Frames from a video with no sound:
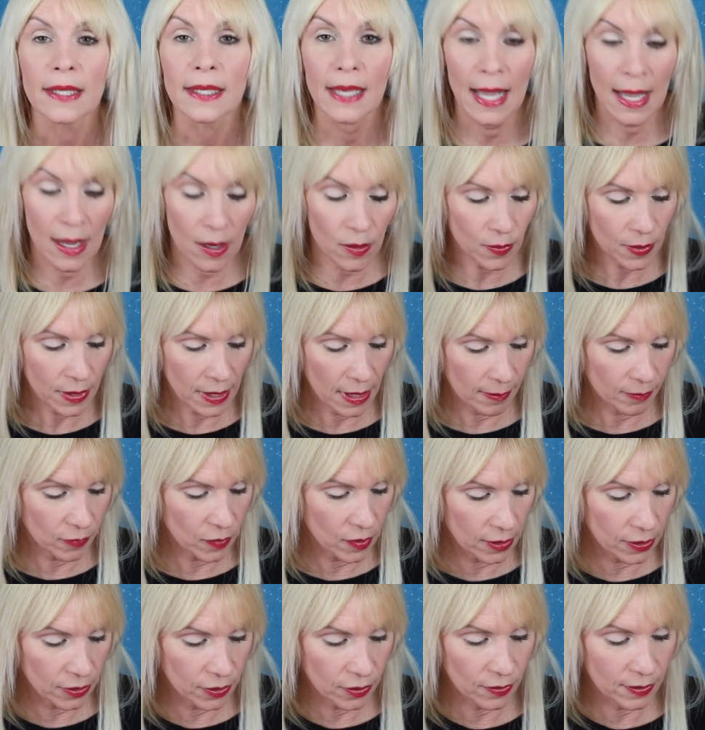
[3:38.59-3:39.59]
Now what I'm
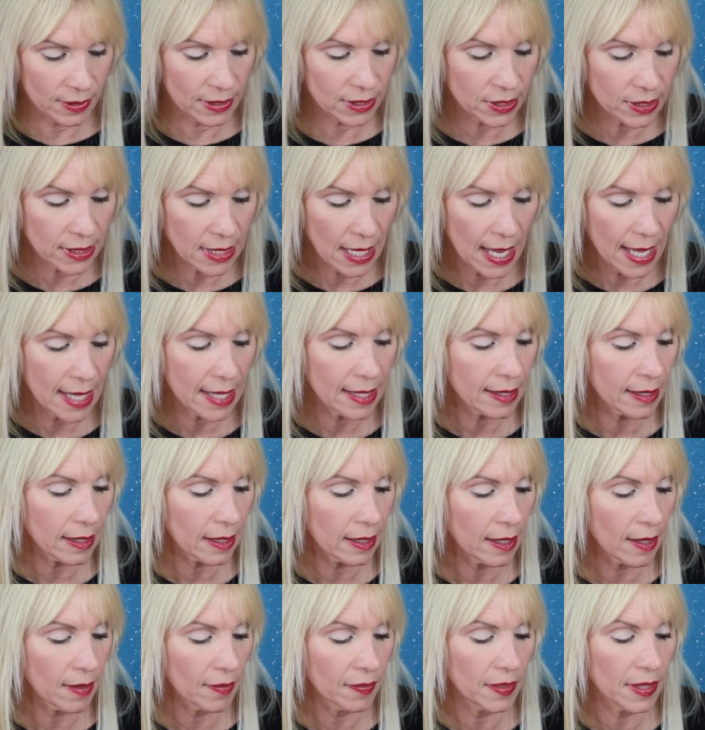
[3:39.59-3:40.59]
going to do is
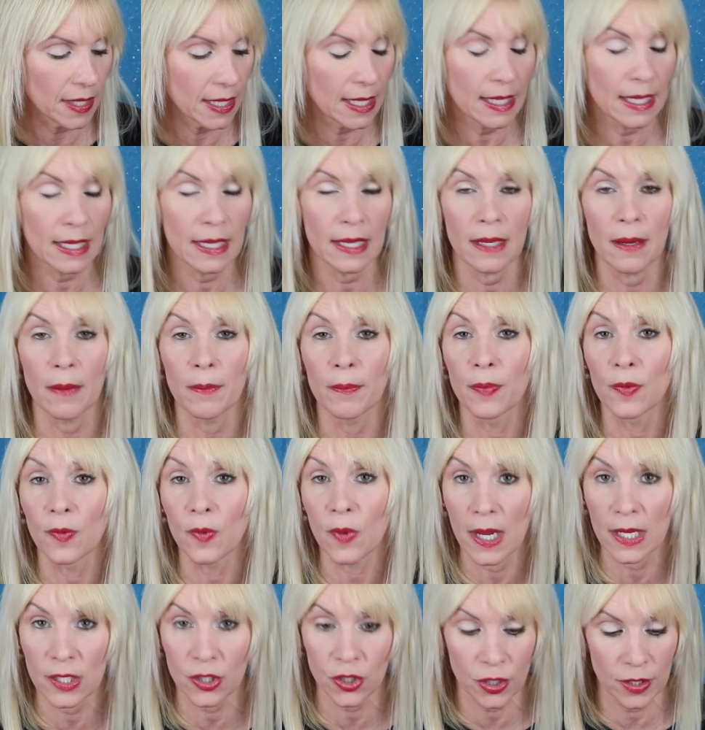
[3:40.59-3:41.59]
take the
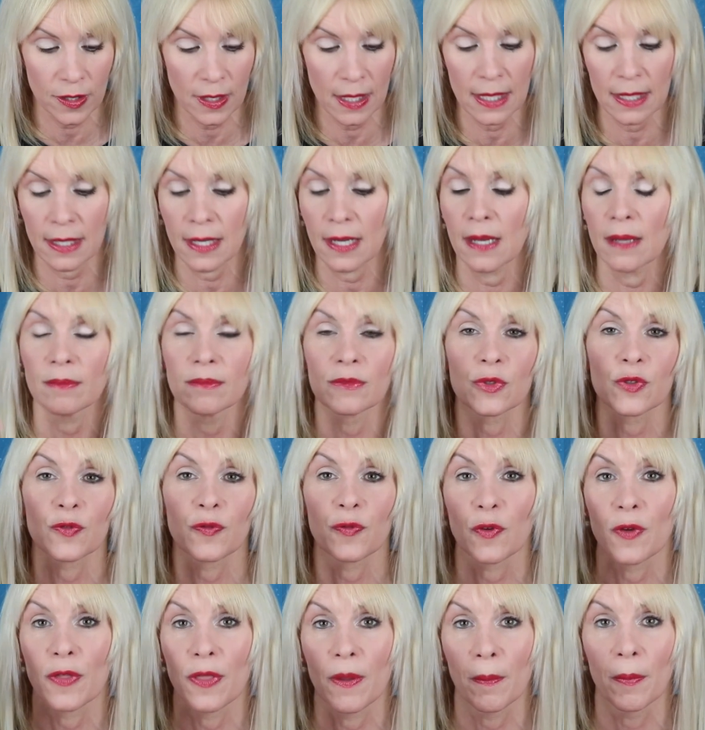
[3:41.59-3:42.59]
brush that comes
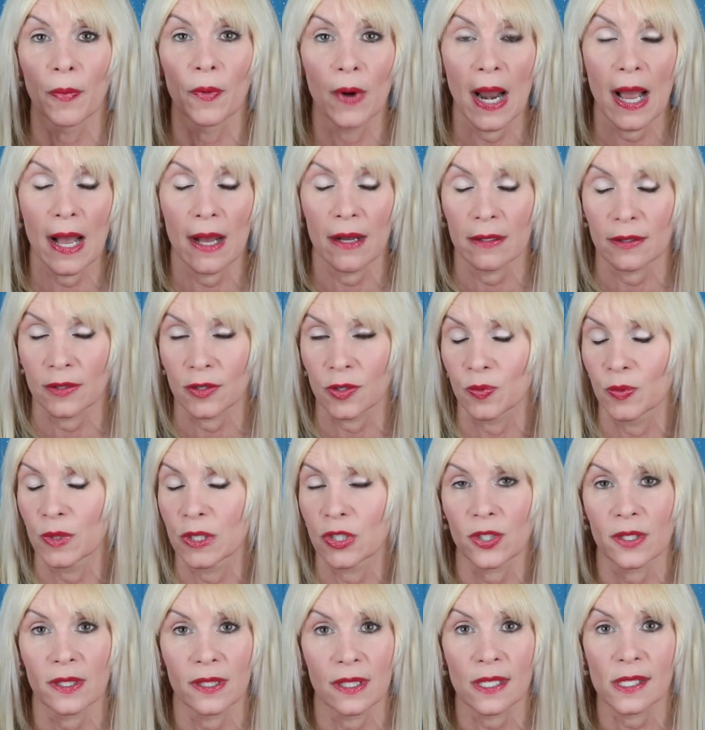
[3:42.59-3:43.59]
for the brows,
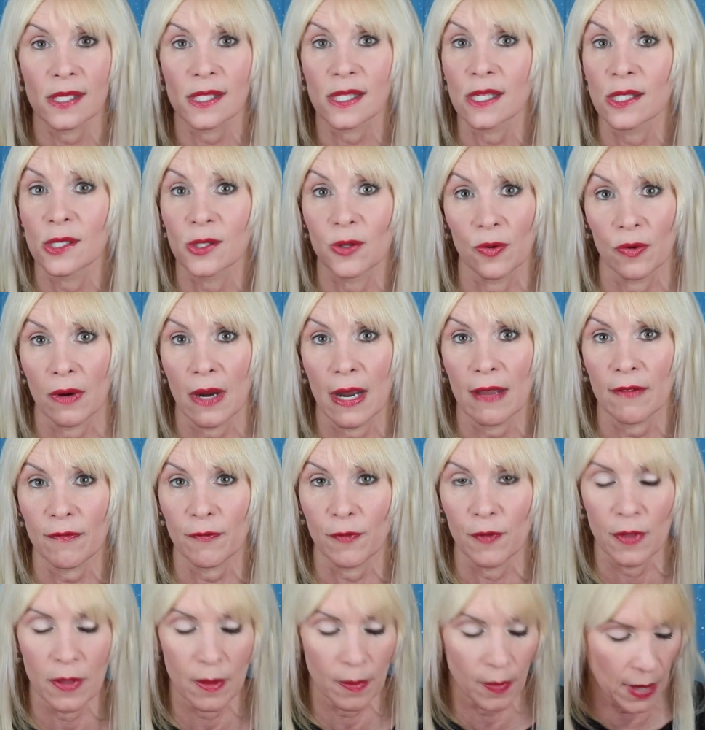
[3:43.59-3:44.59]
which this is great
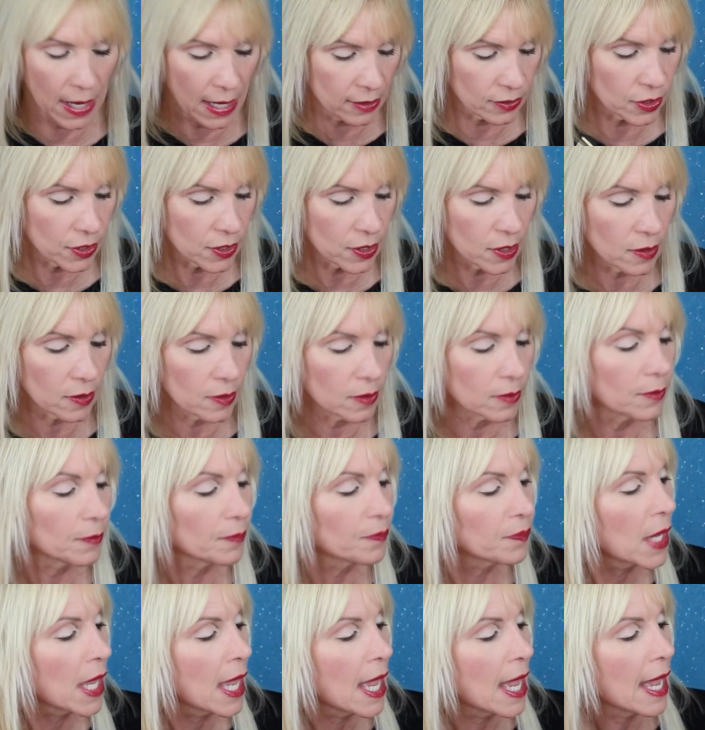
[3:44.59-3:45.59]
for the brows
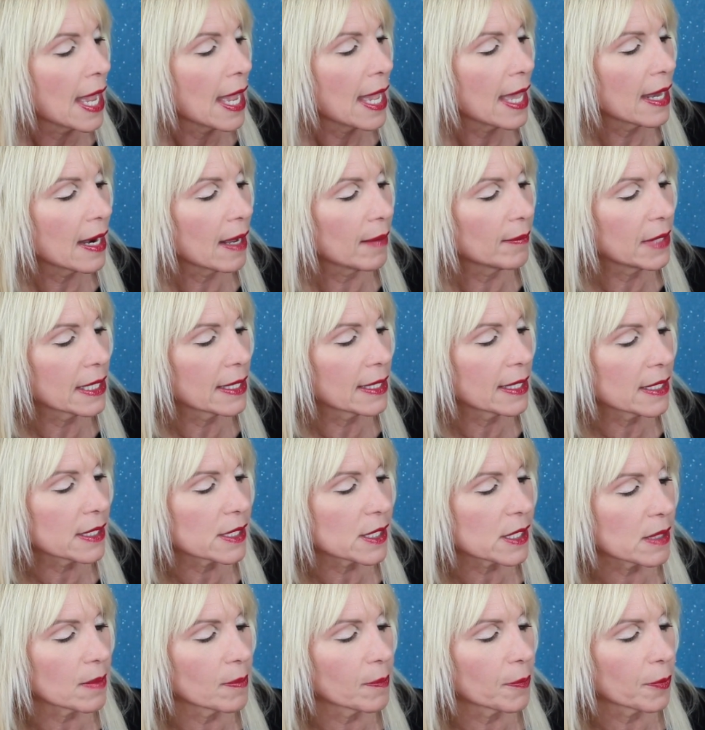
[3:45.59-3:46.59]
too, and I'm going to
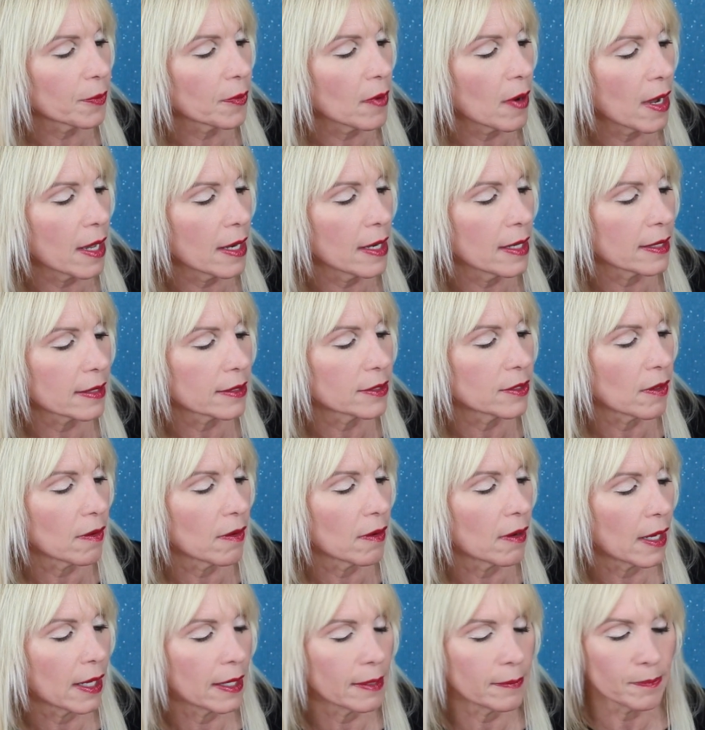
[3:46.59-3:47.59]
get some product
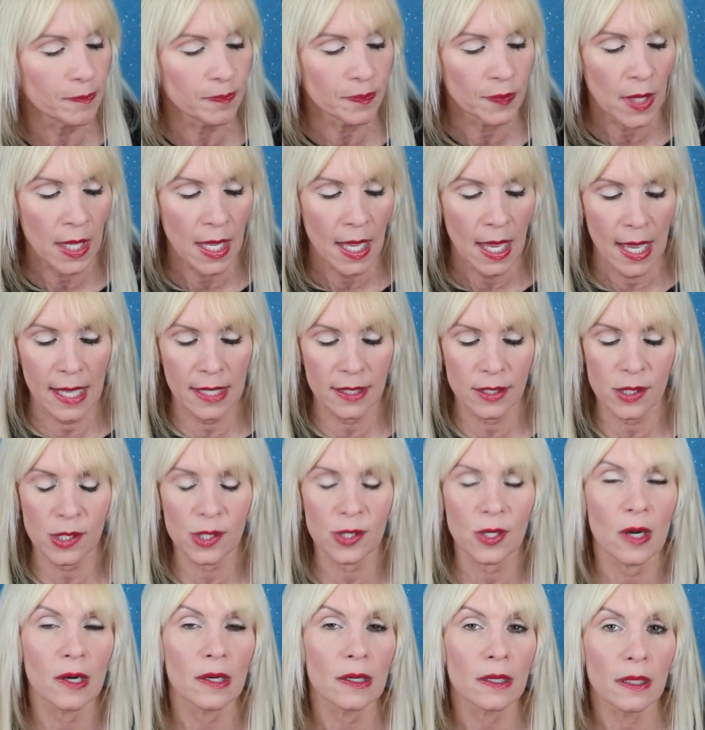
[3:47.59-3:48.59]
on and
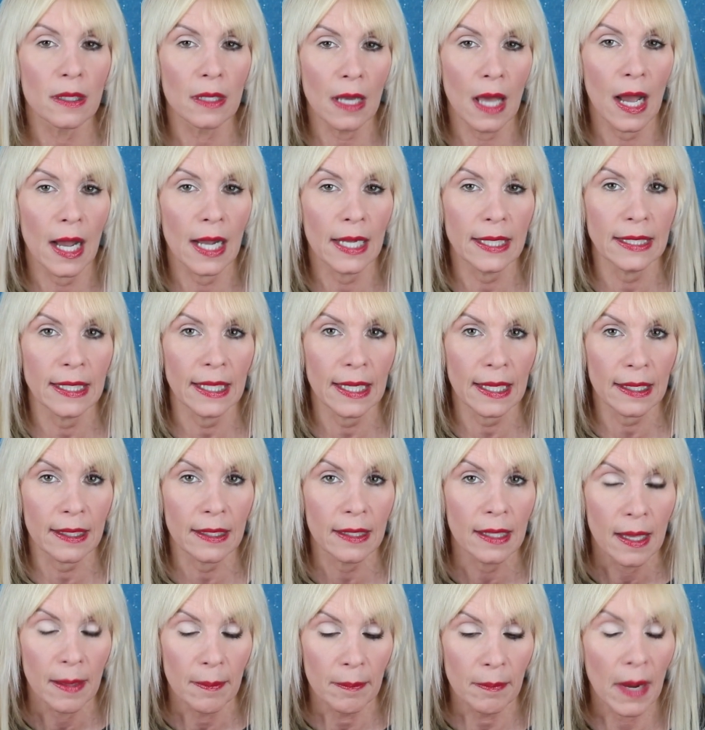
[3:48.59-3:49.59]
start
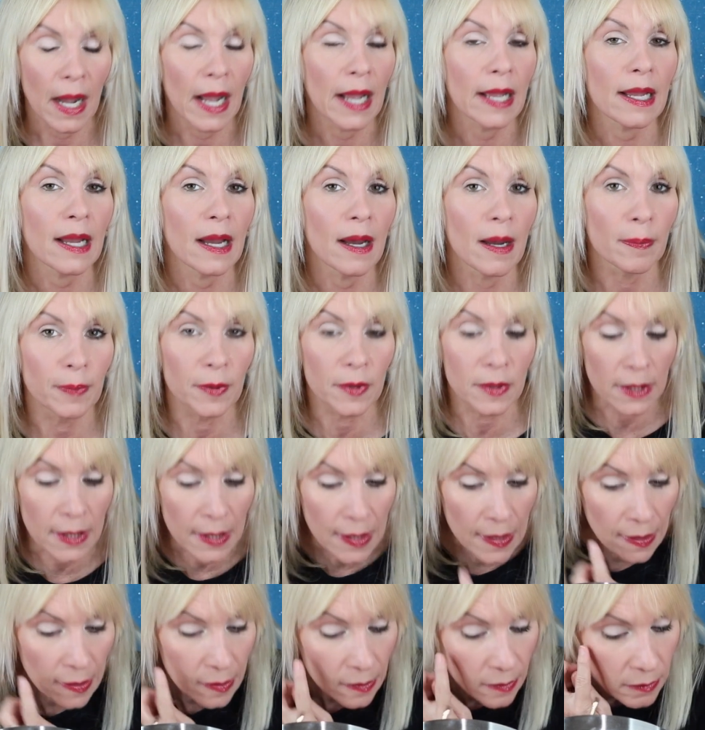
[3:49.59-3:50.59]
lining my upper
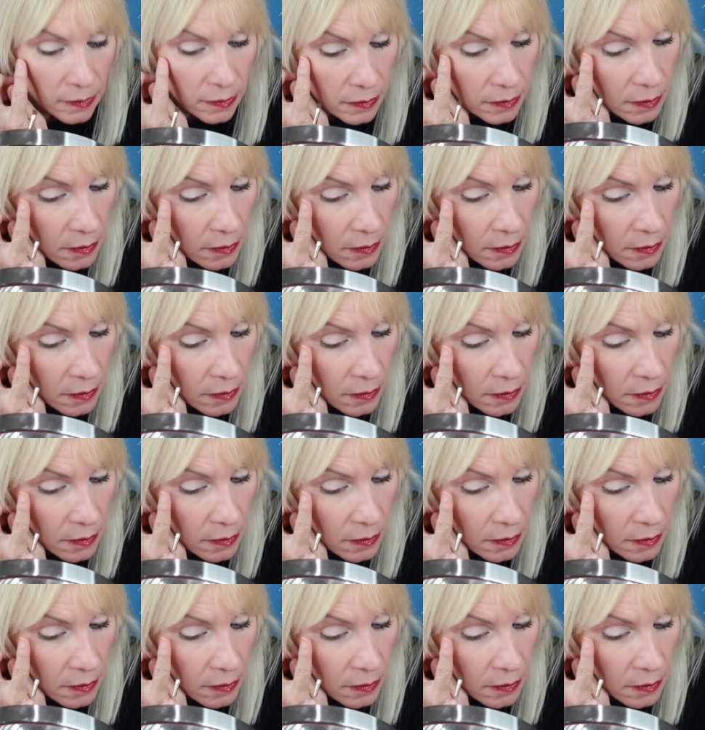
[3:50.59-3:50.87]
lid.